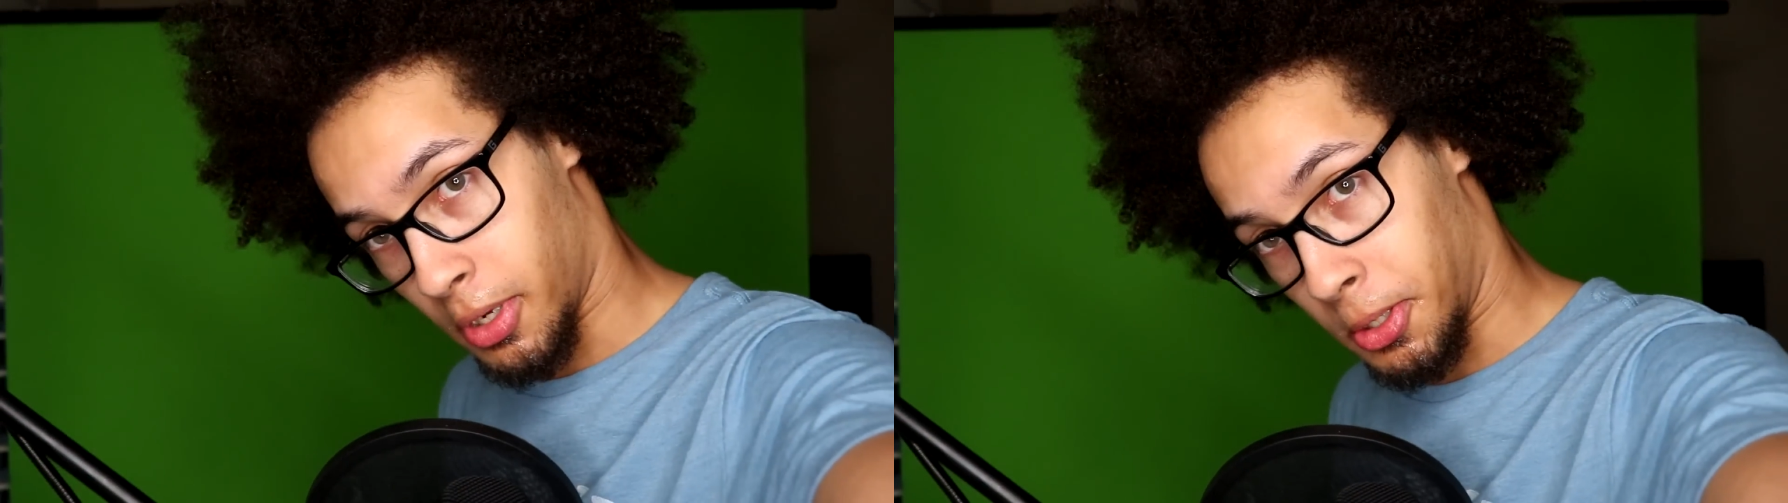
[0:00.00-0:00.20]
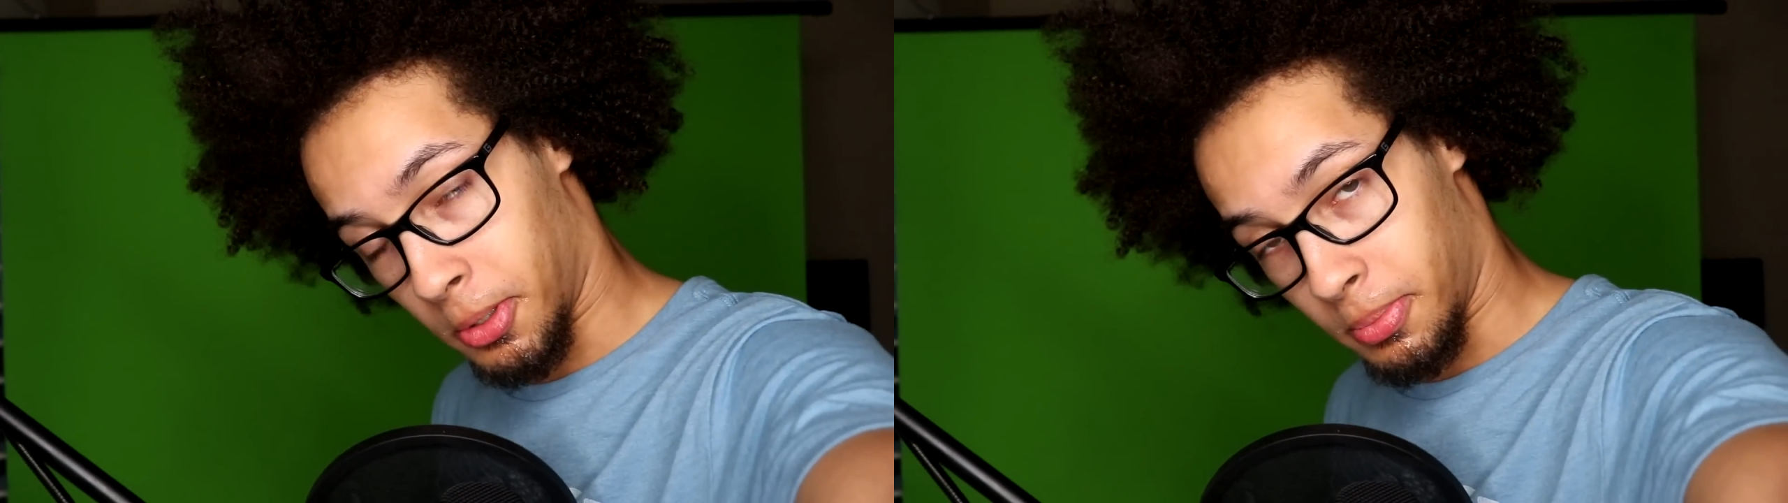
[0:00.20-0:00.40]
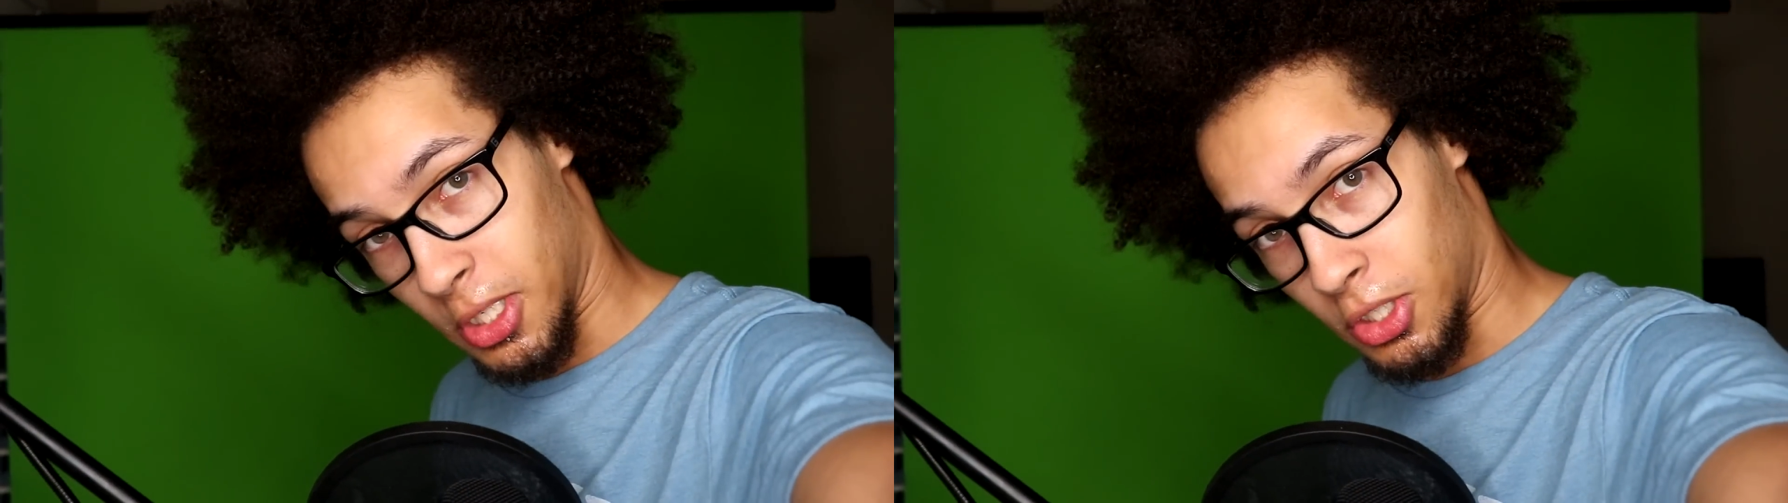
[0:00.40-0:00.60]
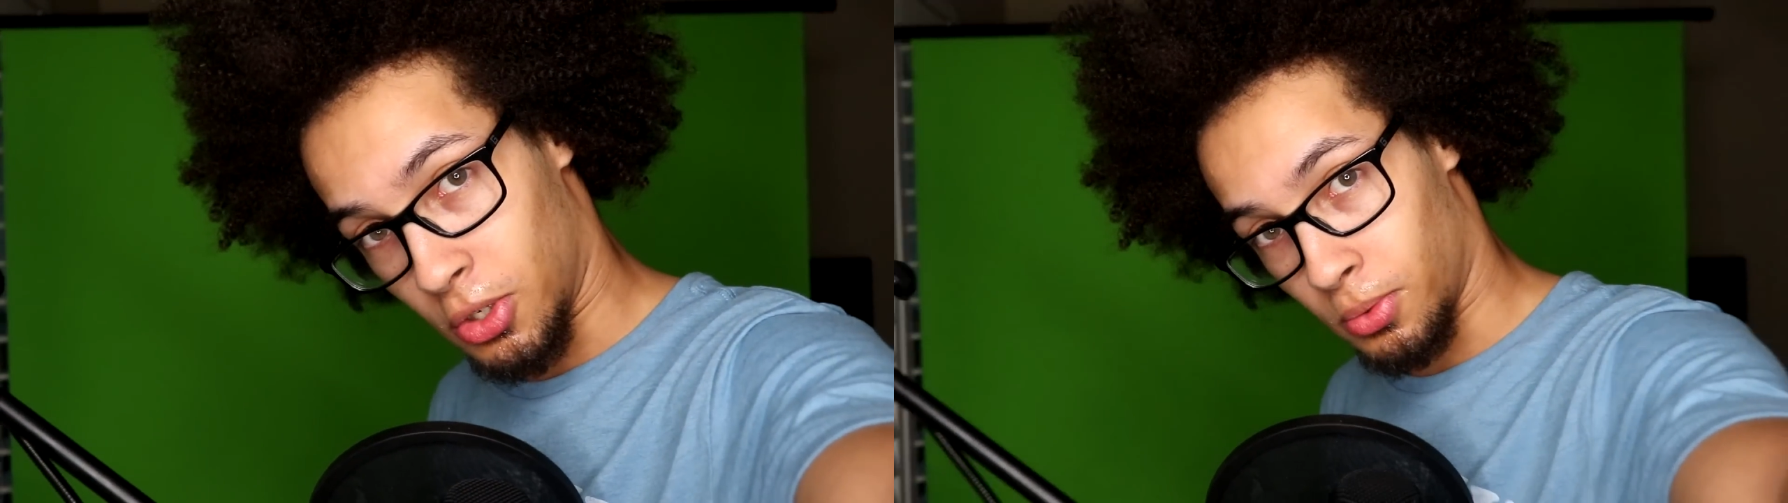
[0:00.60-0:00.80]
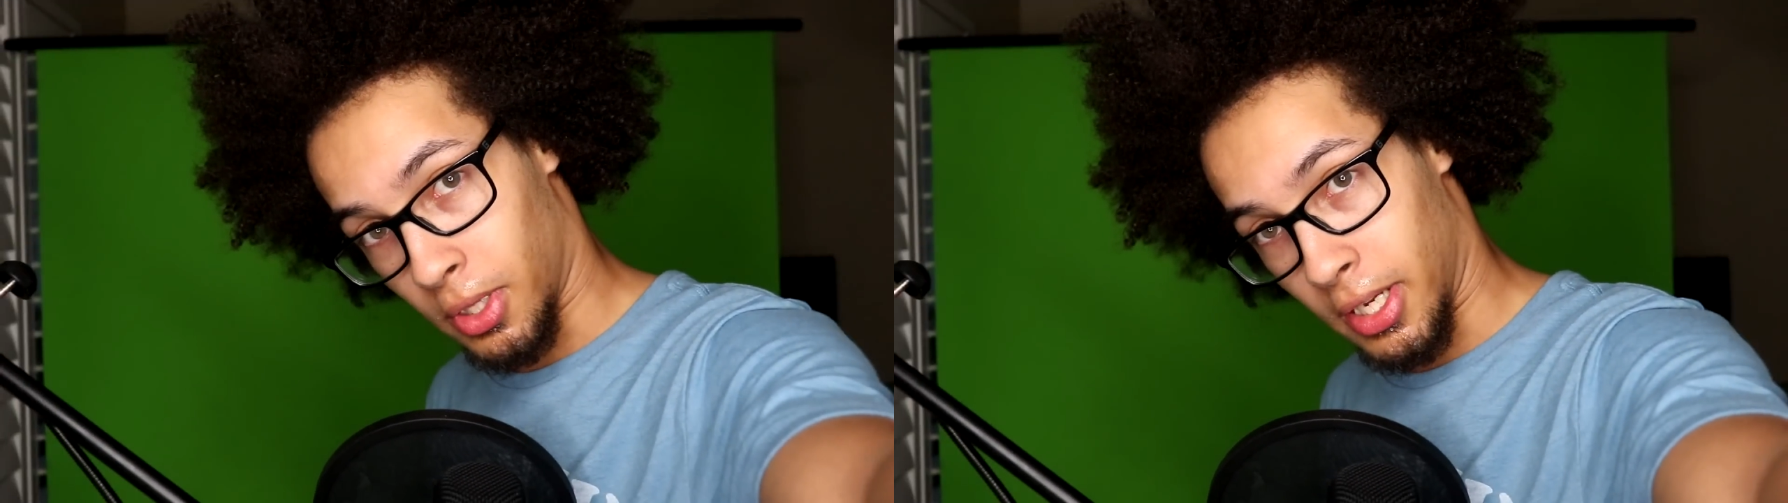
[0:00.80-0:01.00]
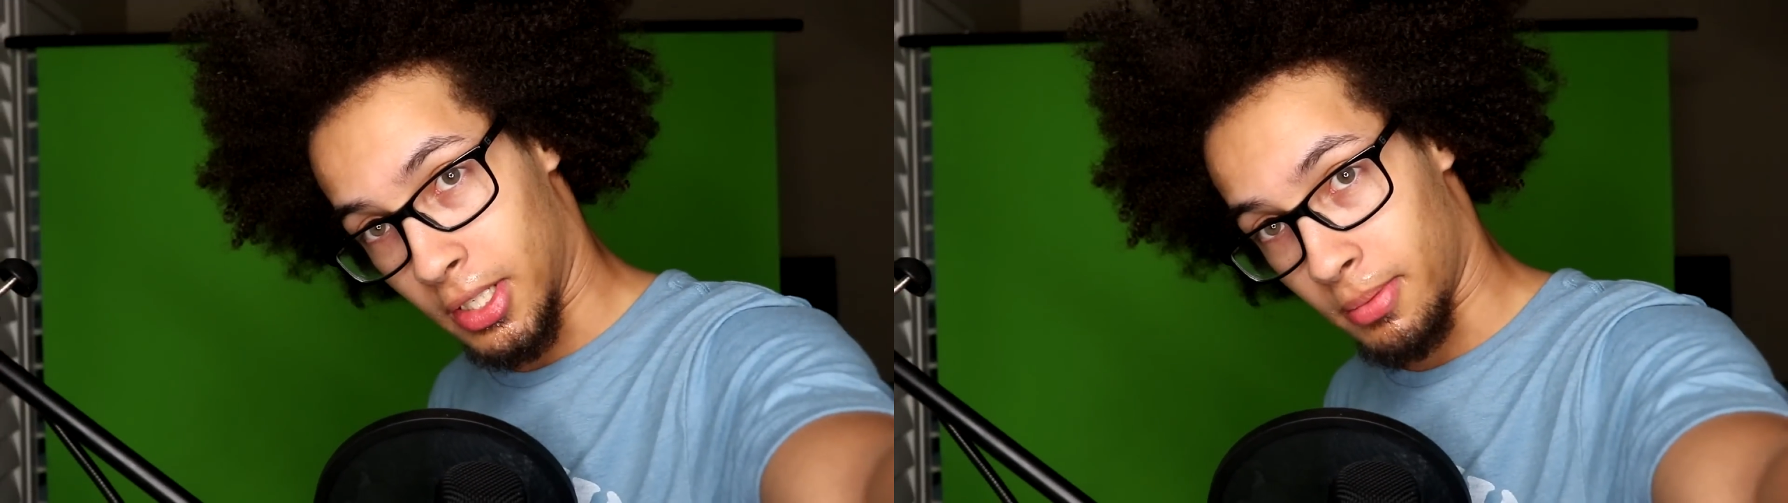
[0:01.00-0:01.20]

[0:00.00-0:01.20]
but it'll be too late